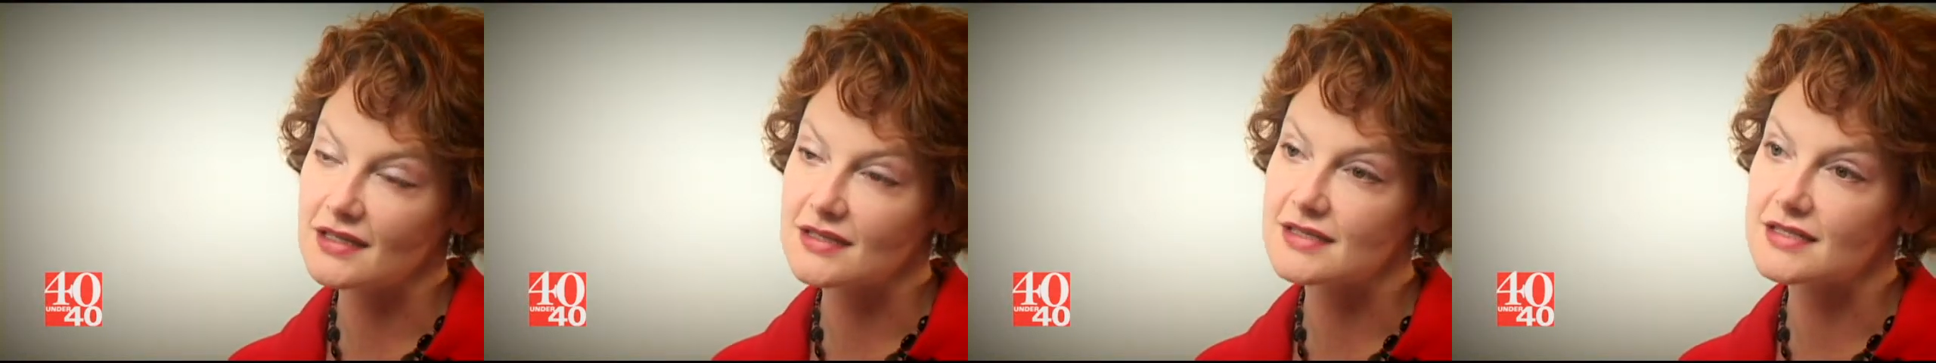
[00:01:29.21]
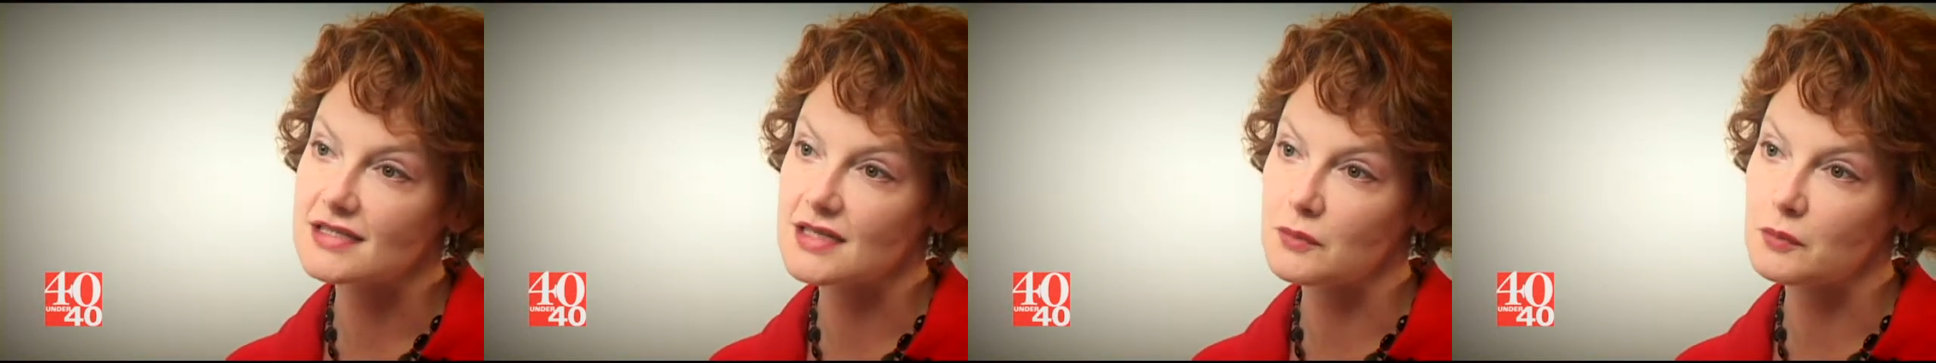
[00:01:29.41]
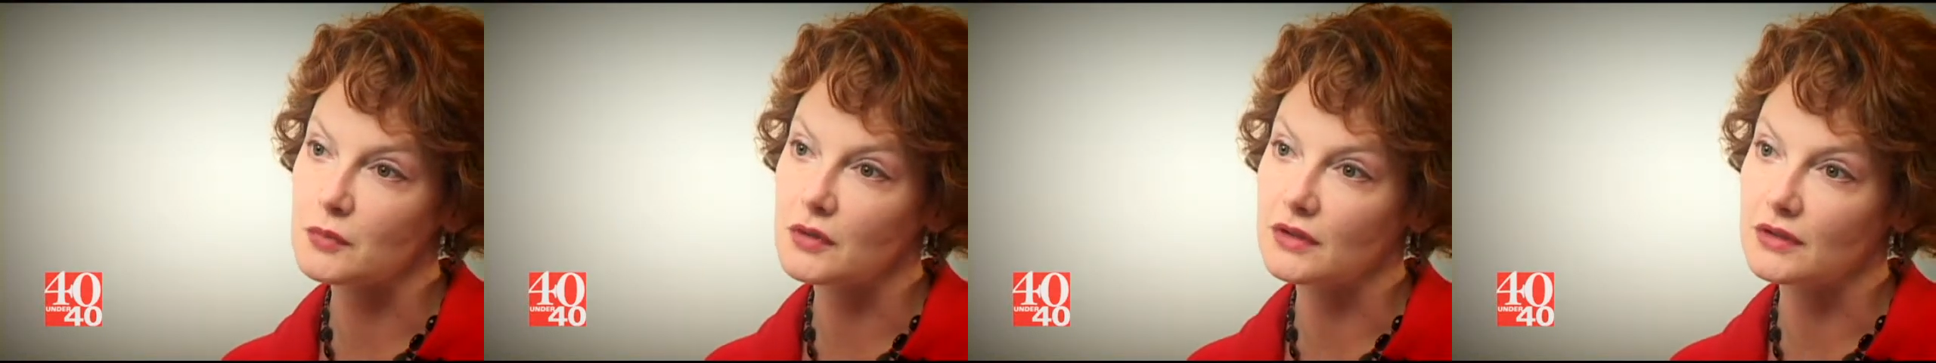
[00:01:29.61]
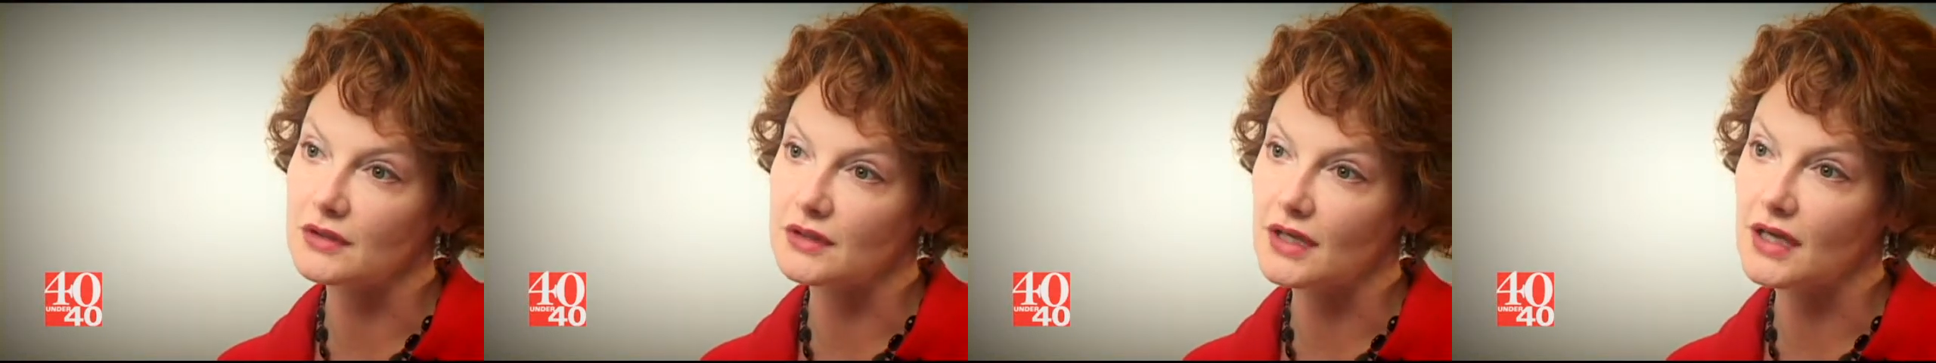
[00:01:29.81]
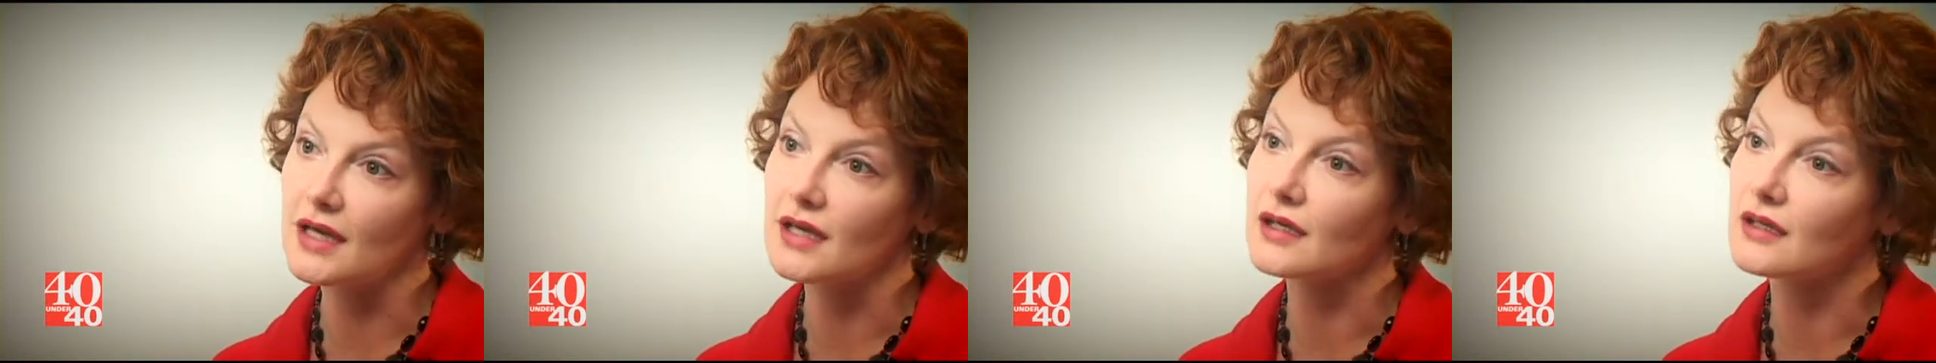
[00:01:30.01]
is someone
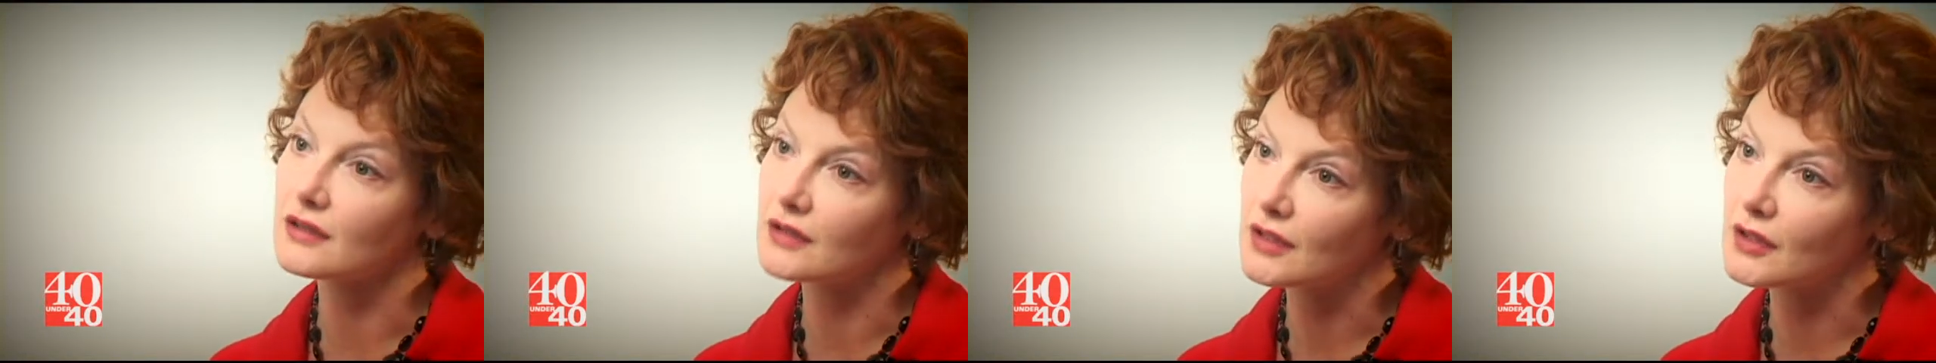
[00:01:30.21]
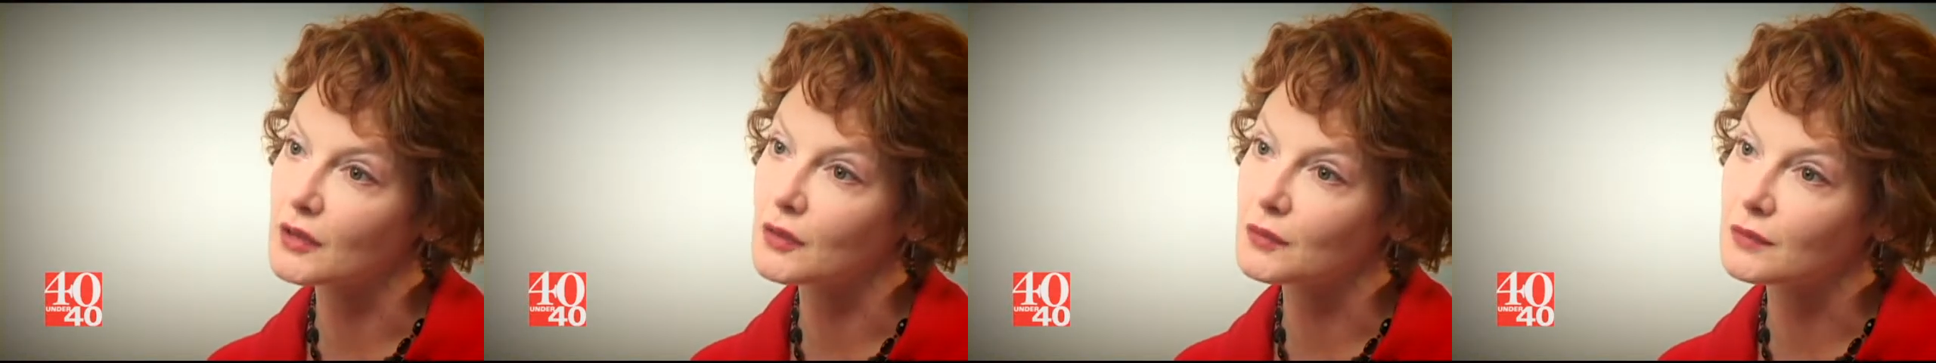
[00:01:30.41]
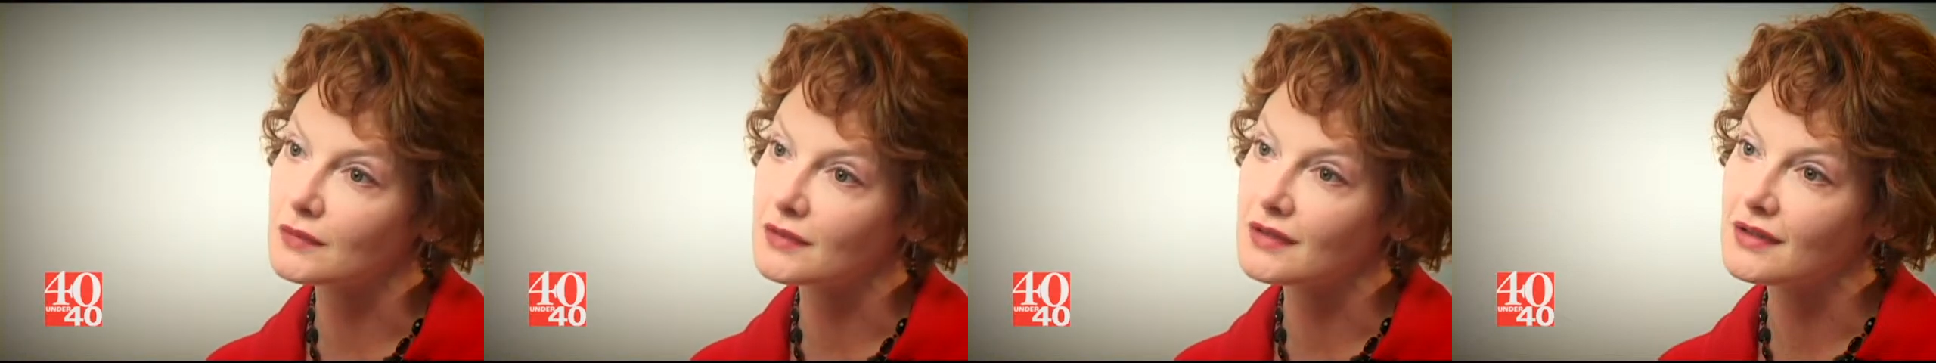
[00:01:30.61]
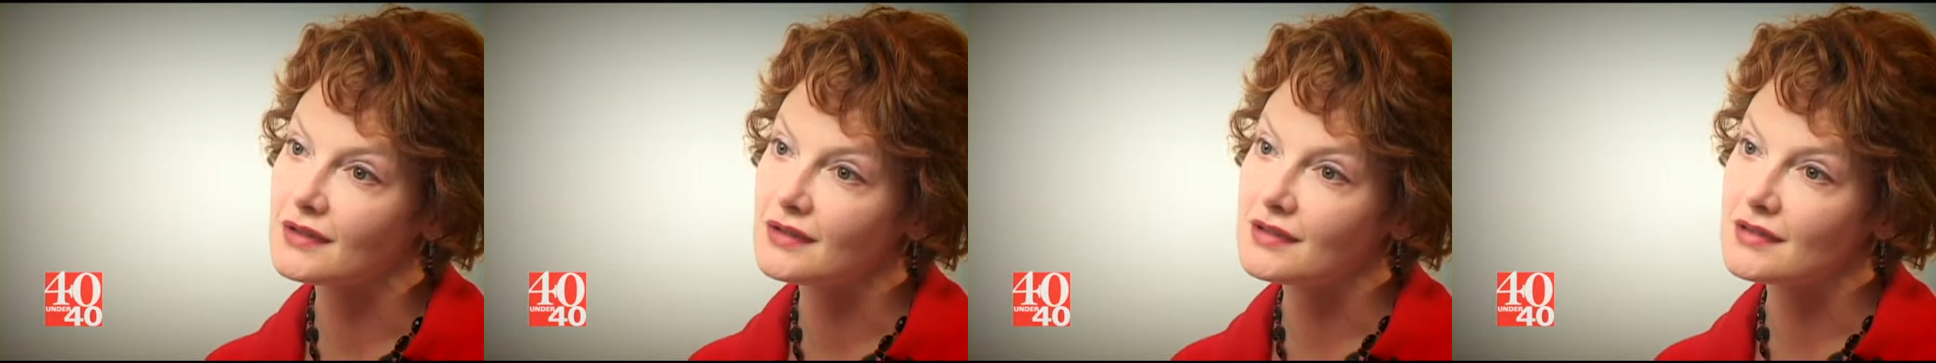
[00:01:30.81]
dying alone,